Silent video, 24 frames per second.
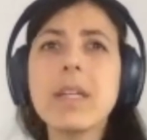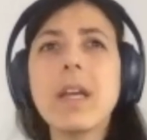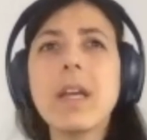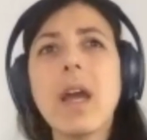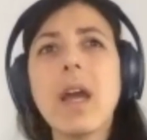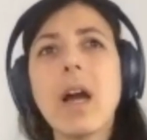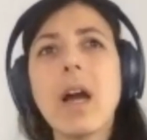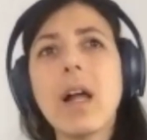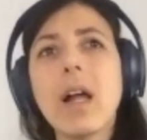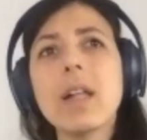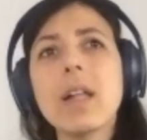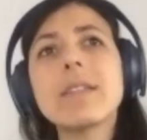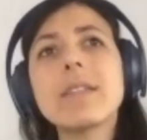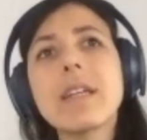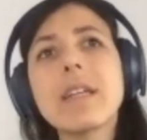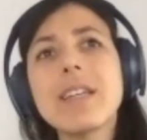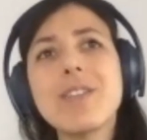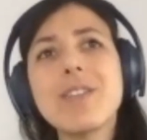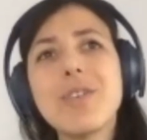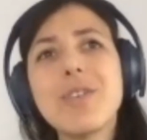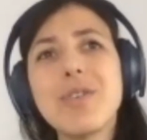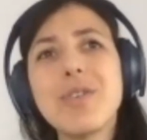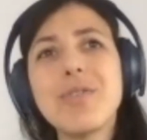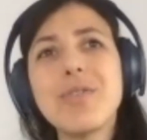say I'll take
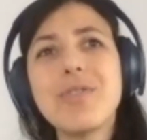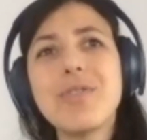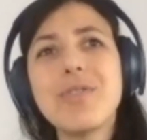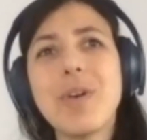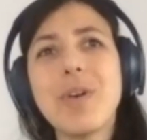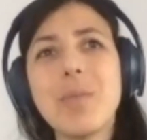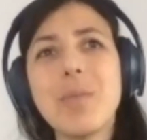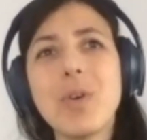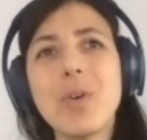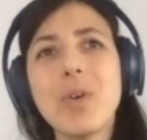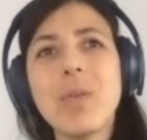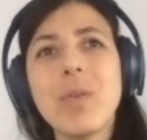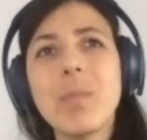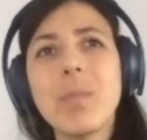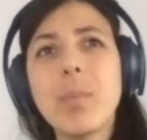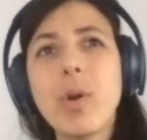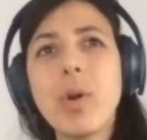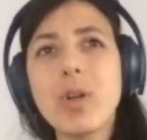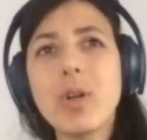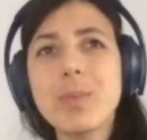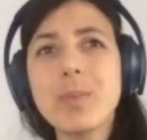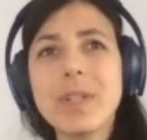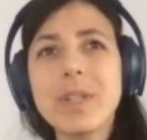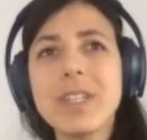it, from a
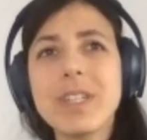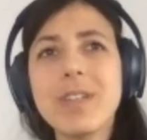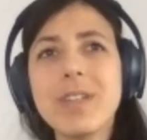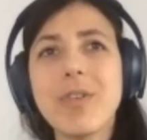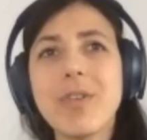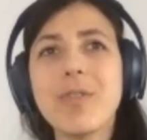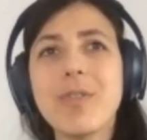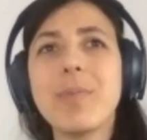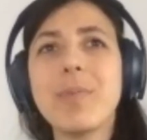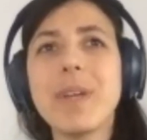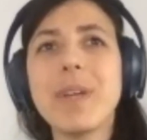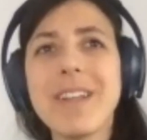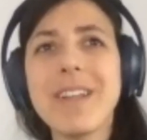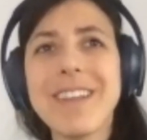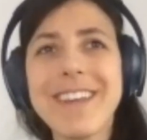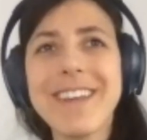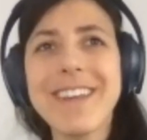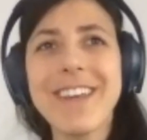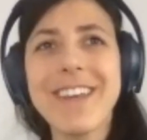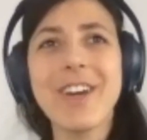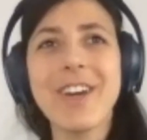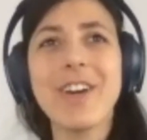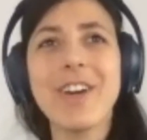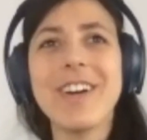perspective of being
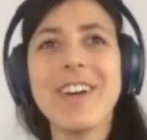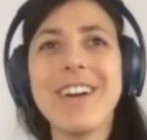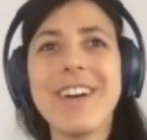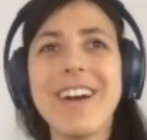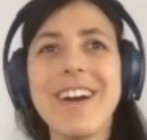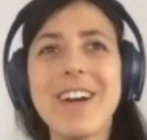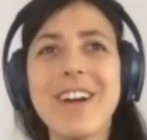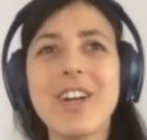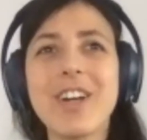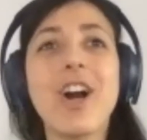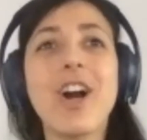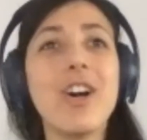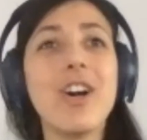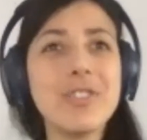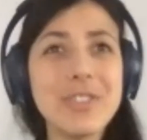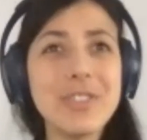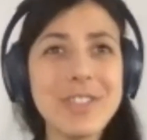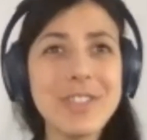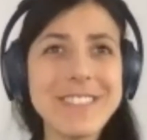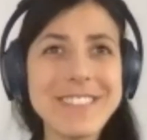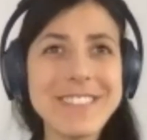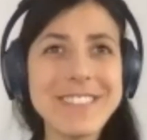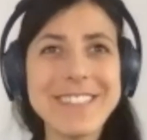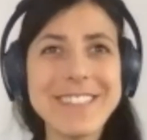like a
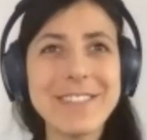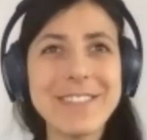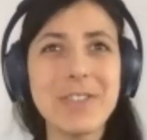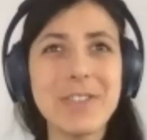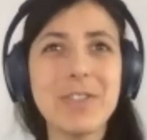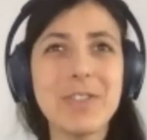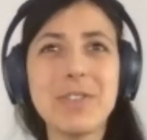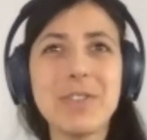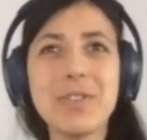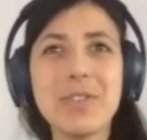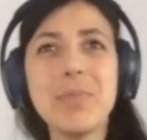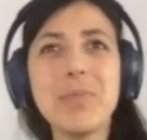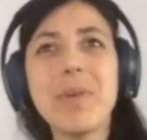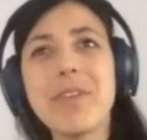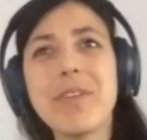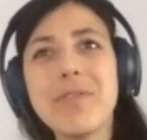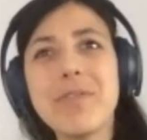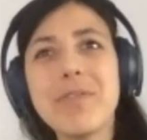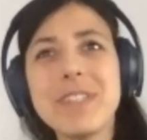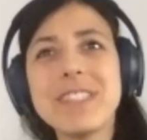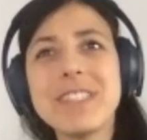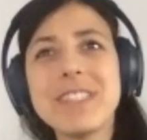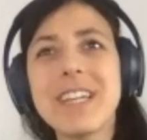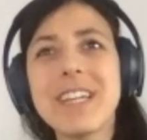consultant to my
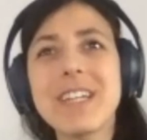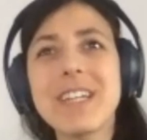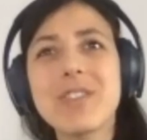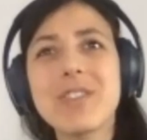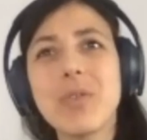fintechs.